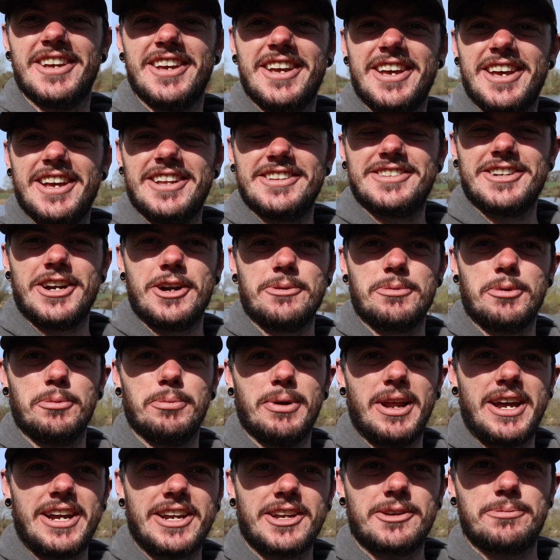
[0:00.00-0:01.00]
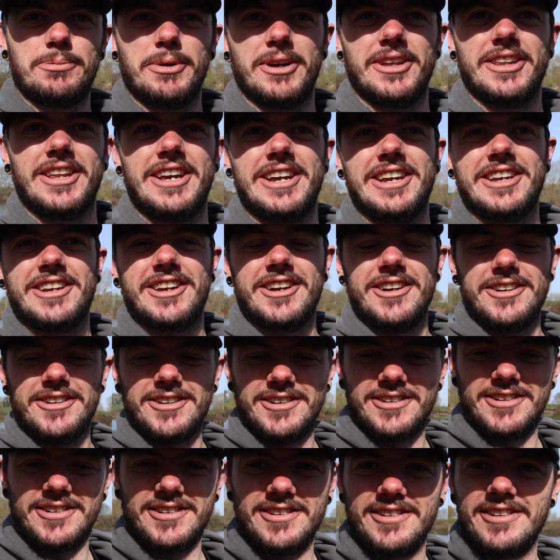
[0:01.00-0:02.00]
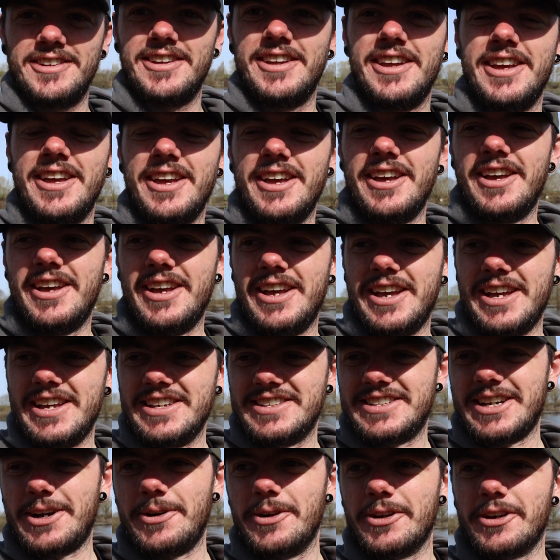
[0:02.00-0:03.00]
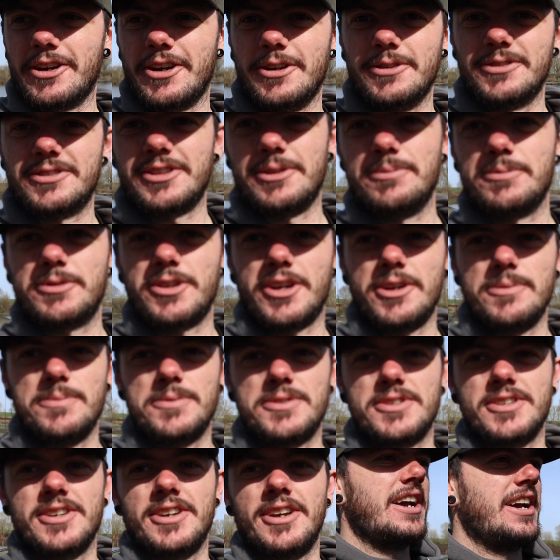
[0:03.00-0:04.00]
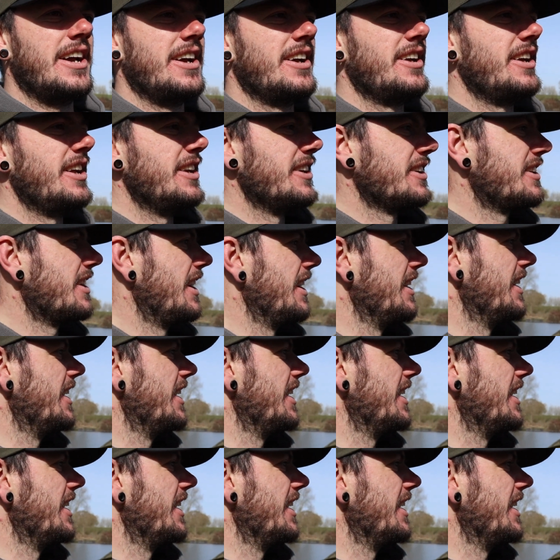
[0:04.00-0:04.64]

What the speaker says: a terrible blank, but there you go. It is how it goes sometimes. Yeah, Hinderclay